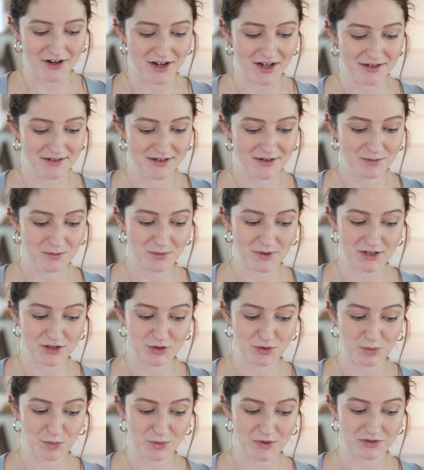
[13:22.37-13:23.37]
on,
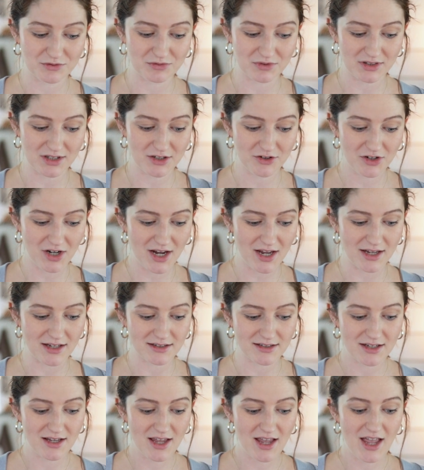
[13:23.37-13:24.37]
which was really
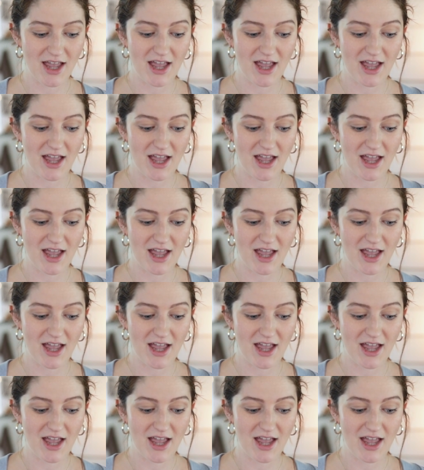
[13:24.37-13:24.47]
great.